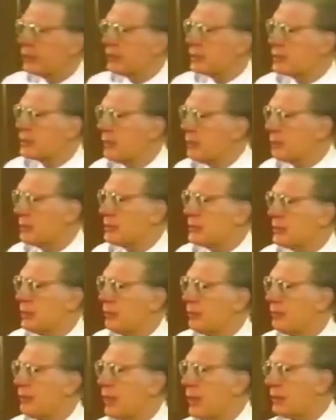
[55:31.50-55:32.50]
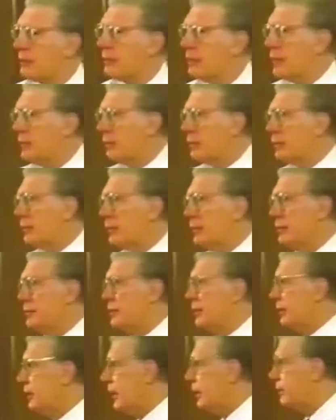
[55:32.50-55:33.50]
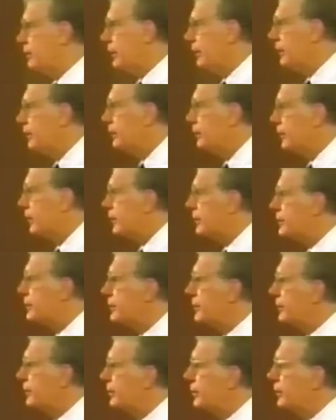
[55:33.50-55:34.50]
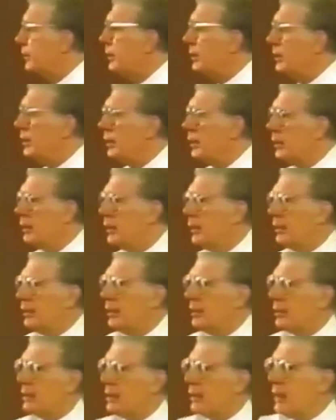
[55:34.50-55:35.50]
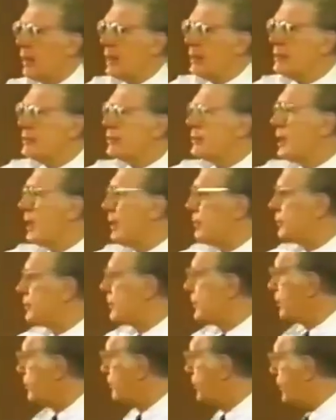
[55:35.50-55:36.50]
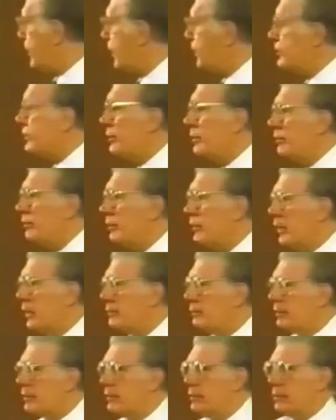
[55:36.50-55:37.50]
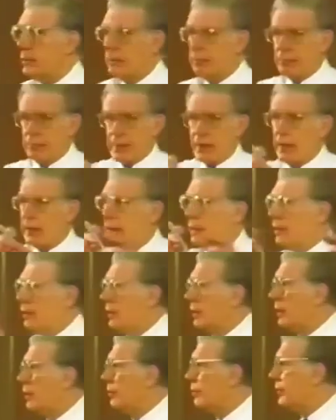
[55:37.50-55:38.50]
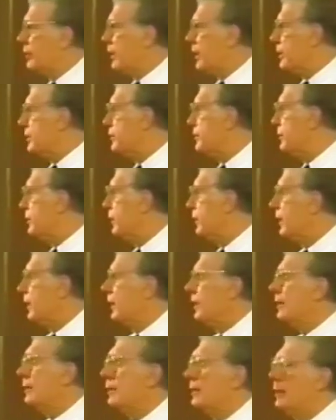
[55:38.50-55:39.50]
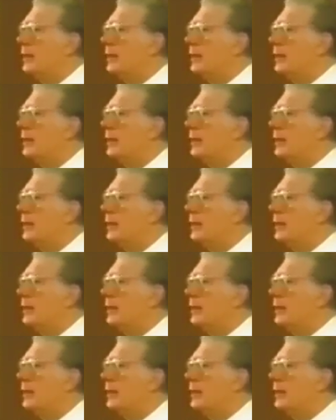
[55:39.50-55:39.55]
in the summers in a factory that produced electric cords. There are 8 steps in the production of an electric cord. We had a production line.